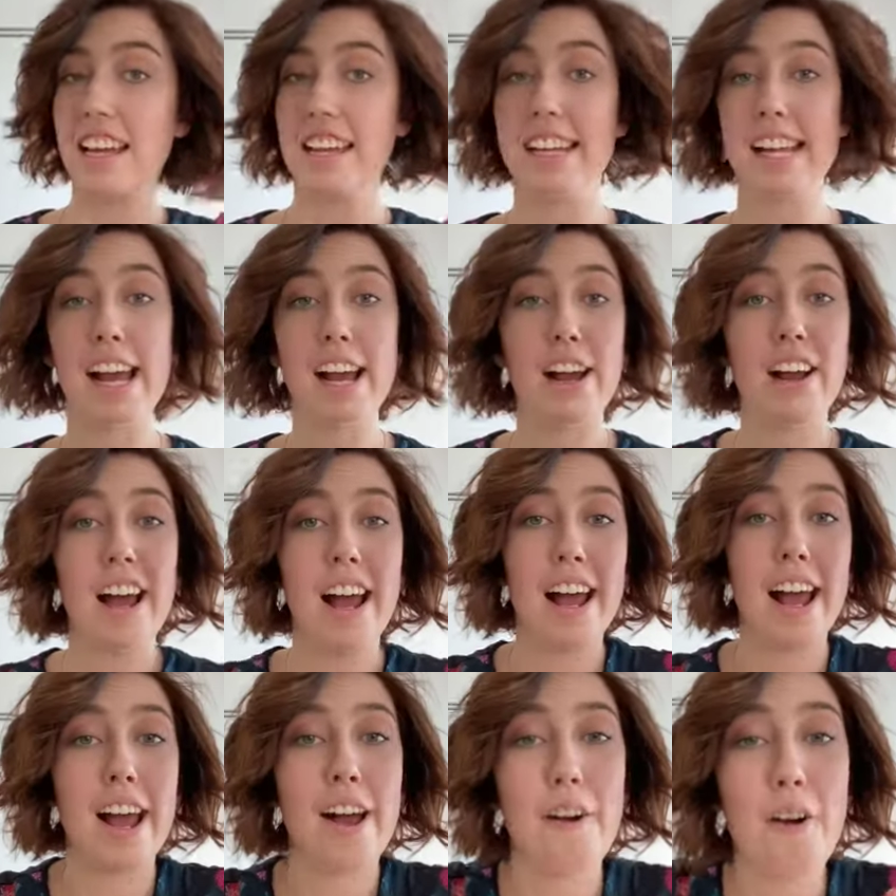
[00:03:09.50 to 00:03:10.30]

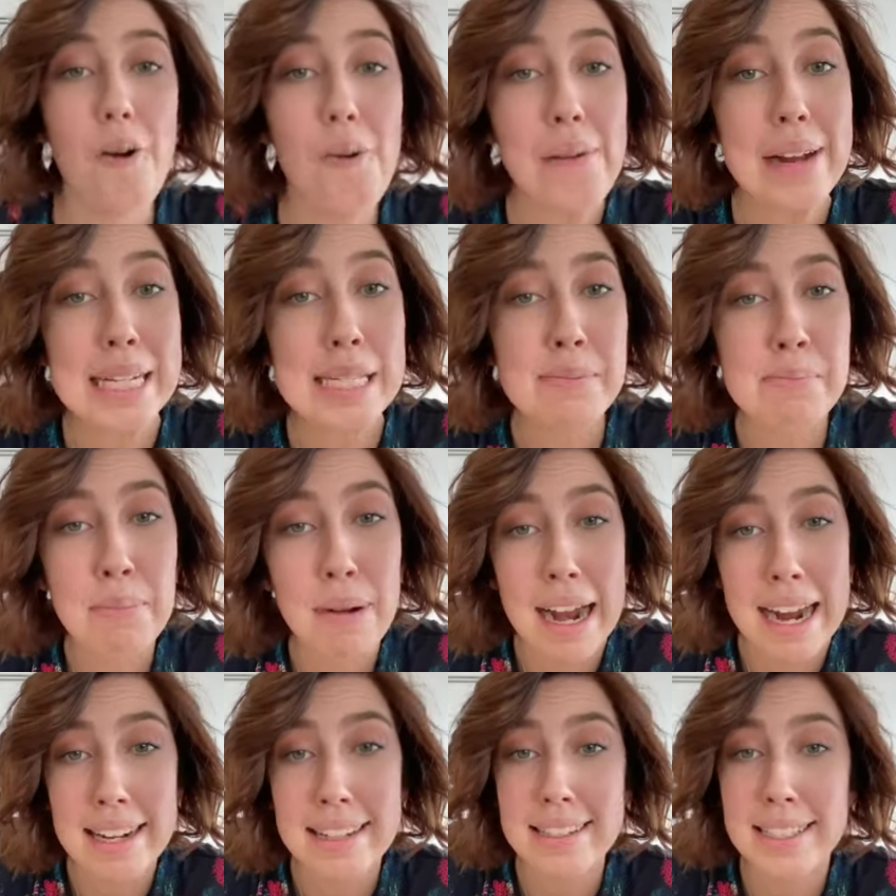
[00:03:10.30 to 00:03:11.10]
Now always
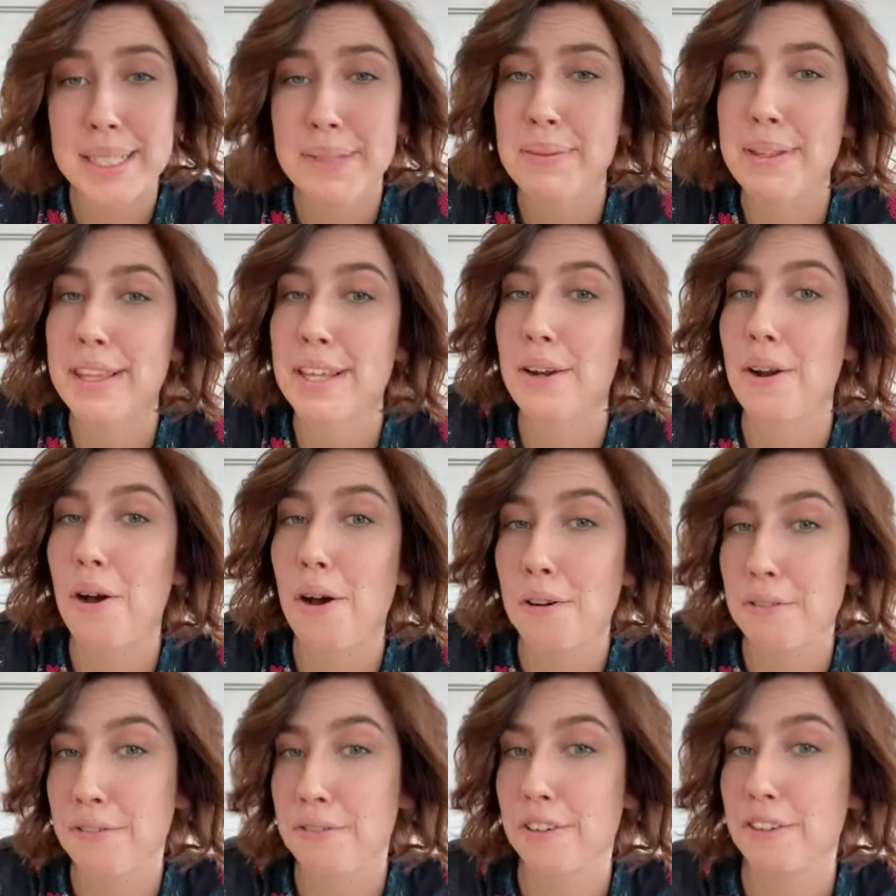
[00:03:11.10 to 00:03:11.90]
practice with it
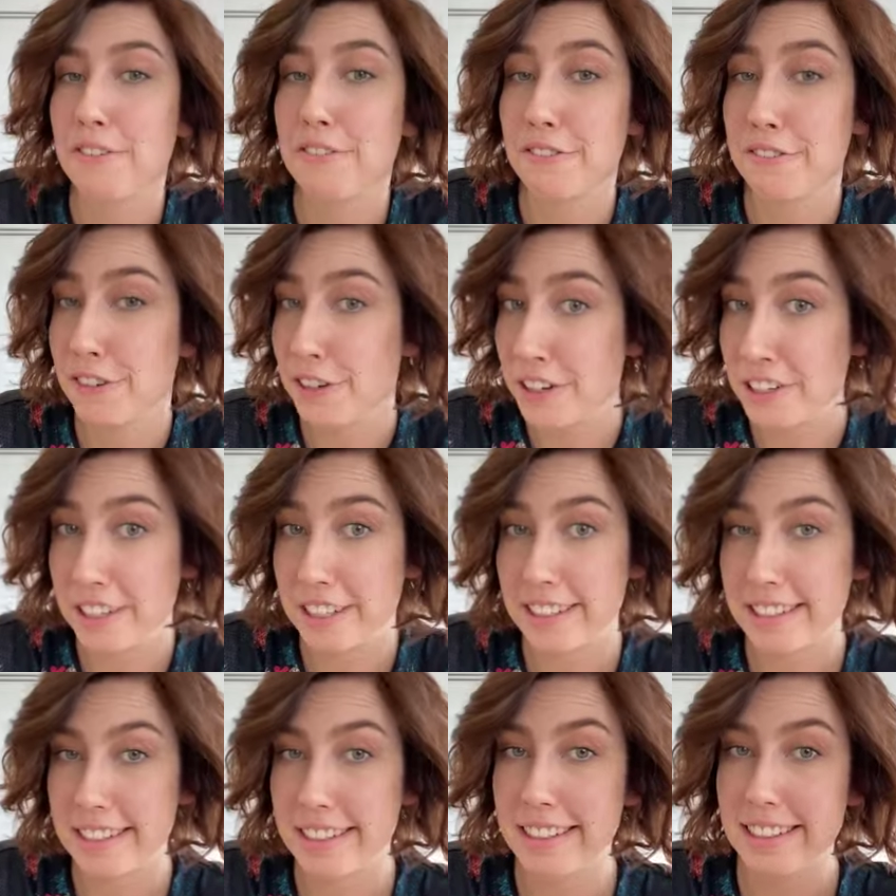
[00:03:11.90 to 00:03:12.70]
off
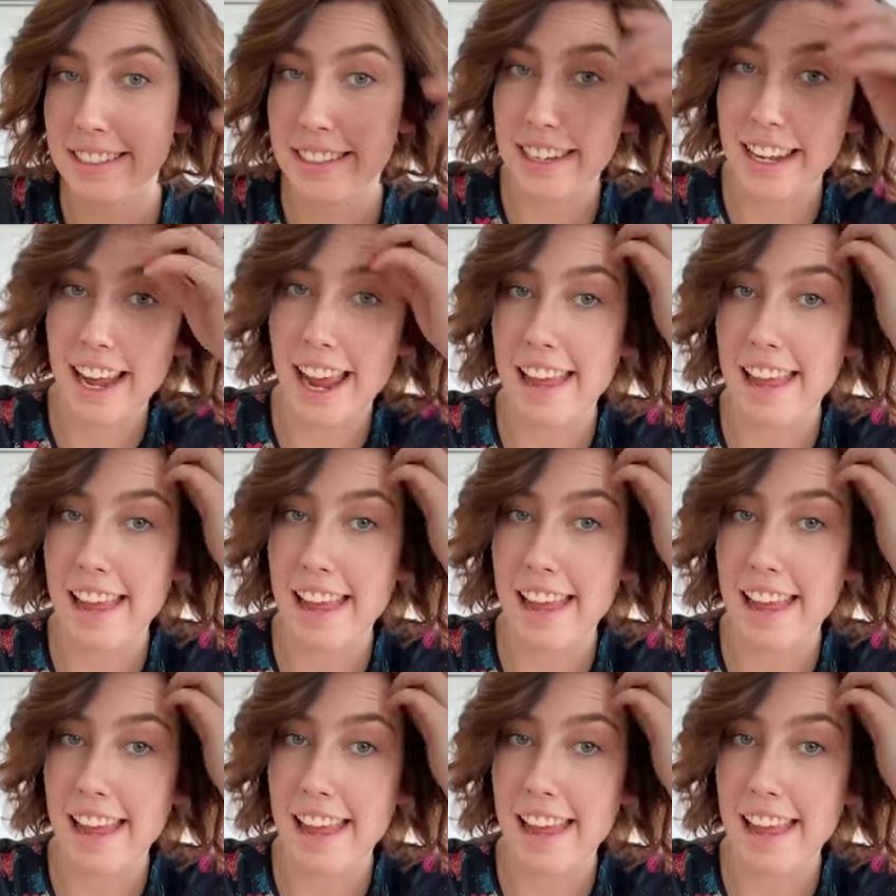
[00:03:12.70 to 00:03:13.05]
first